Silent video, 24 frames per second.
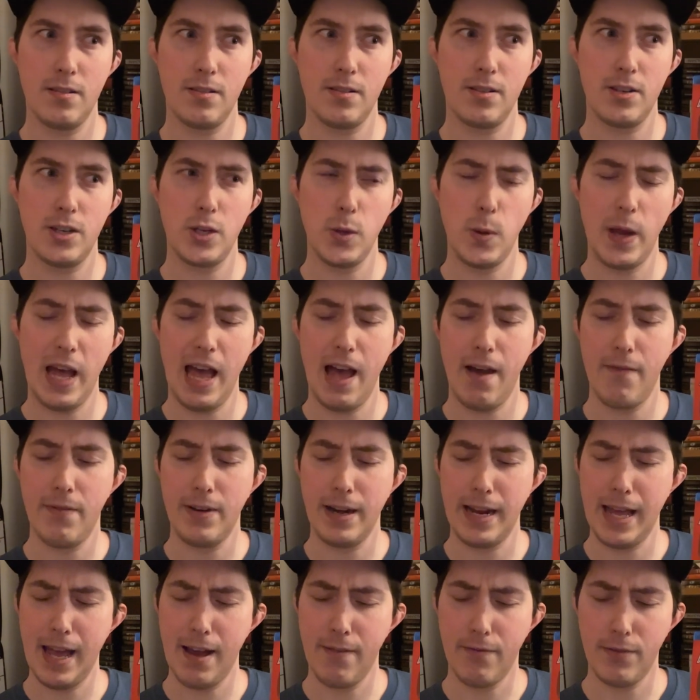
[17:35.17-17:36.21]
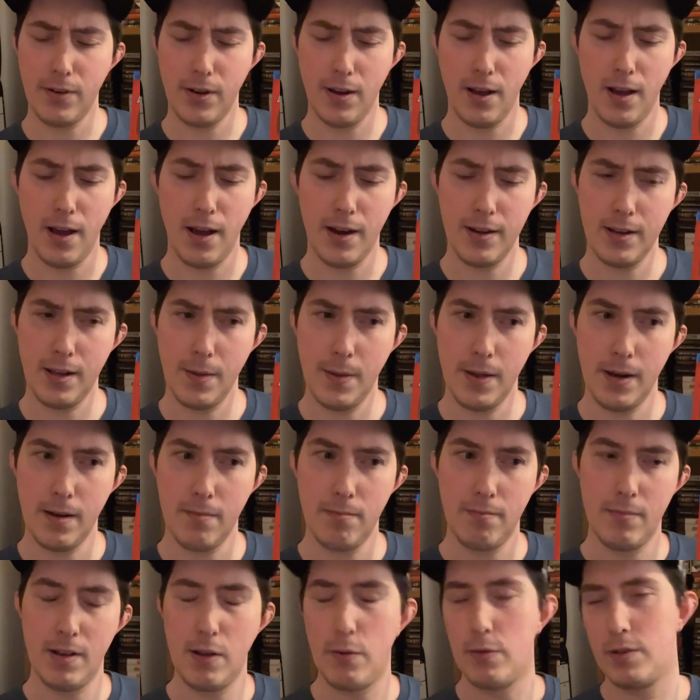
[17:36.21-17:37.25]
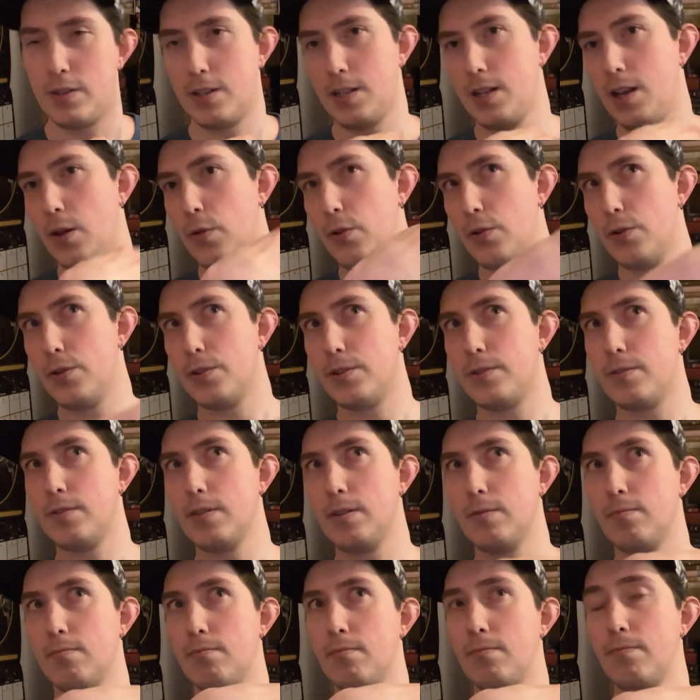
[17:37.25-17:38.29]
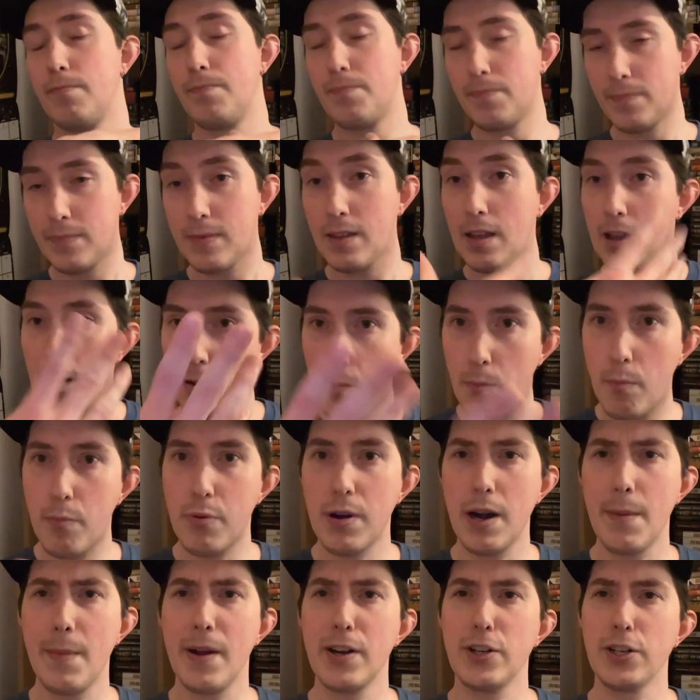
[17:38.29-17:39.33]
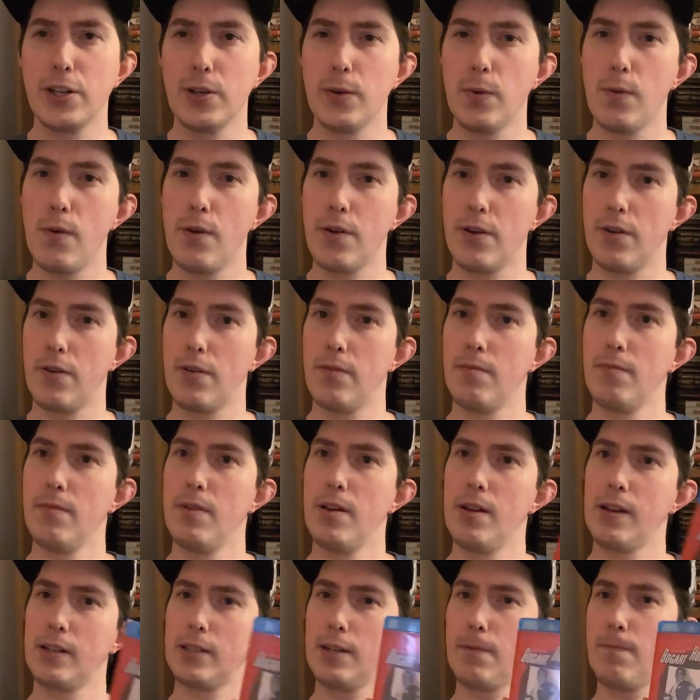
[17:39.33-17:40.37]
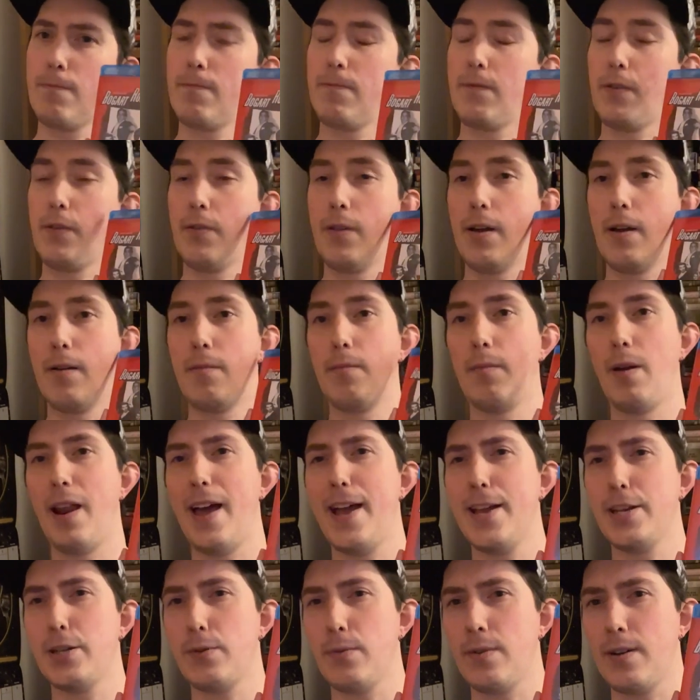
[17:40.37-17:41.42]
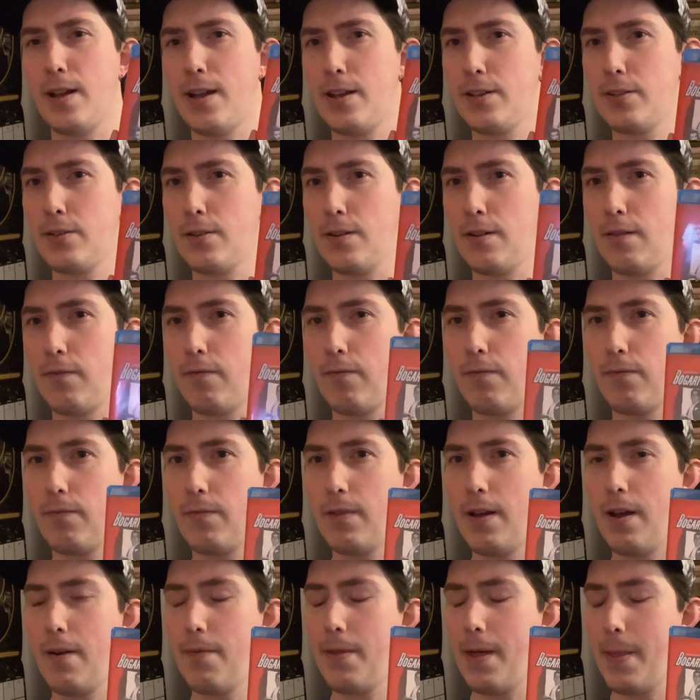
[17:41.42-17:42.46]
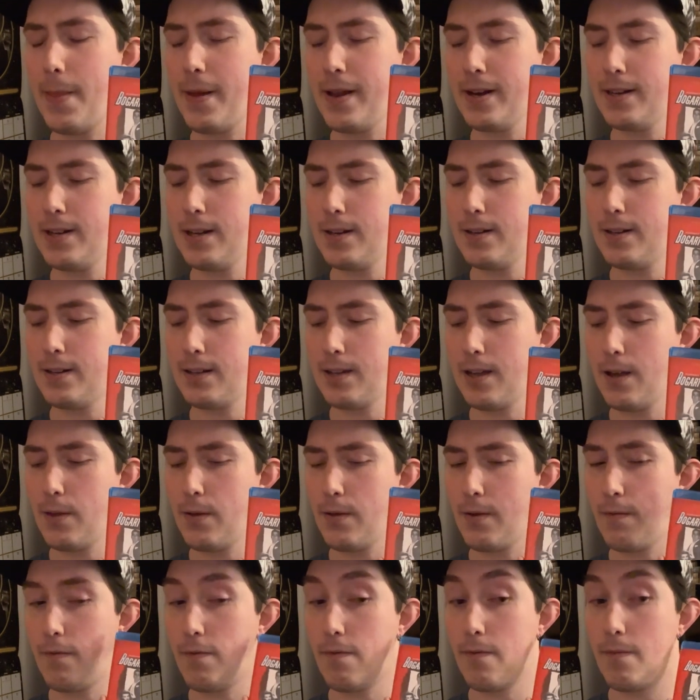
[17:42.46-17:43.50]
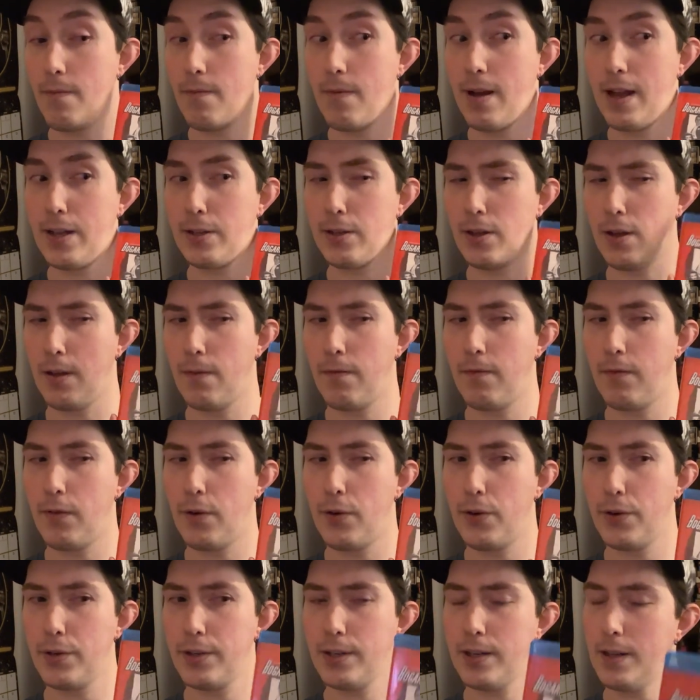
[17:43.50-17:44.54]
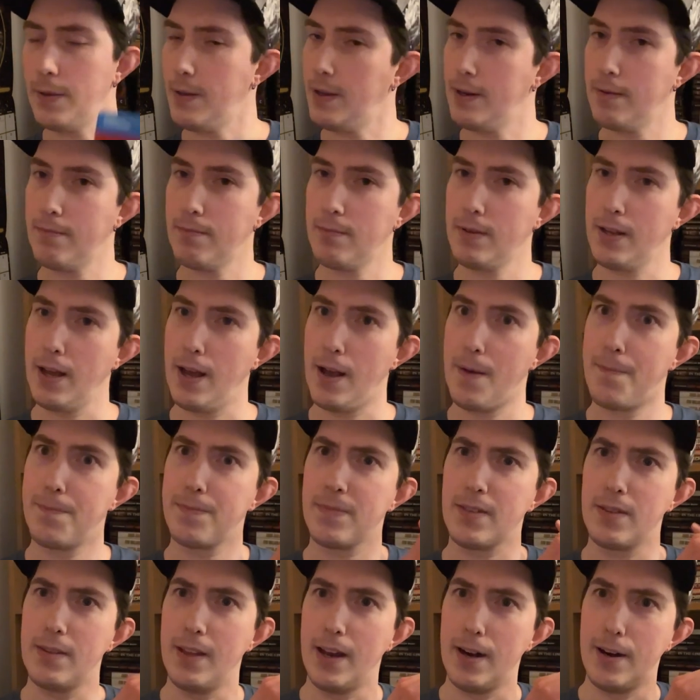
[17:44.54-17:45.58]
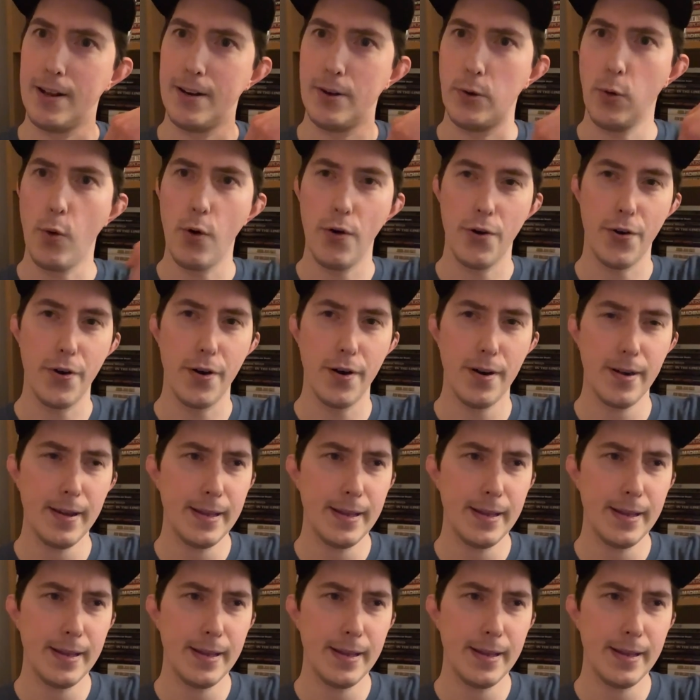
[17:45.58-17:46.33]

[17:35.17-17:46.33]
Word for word: To Have and Have Not, and then it was the others in pretty much in order, except for the last one I saw that they did together. I saw it first, and then then in order.